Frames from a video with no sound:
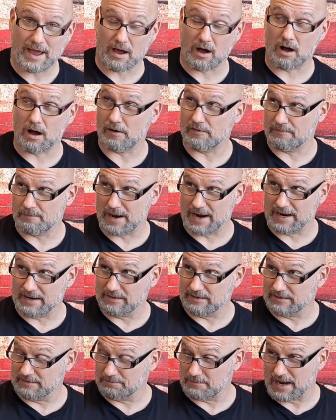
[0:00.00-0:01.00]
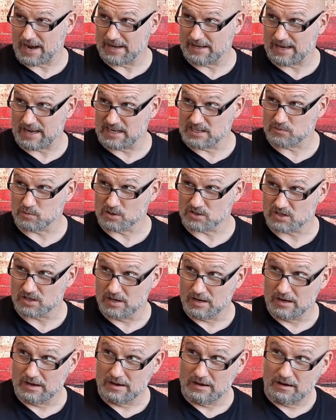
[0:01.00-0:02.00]
off. Mine, in my case, was
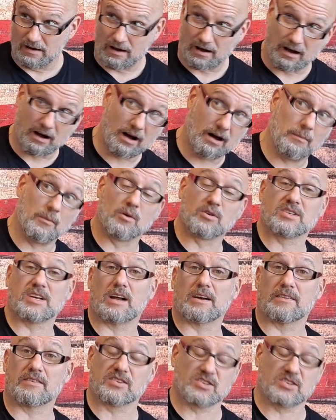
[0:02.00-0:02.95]
almost out of the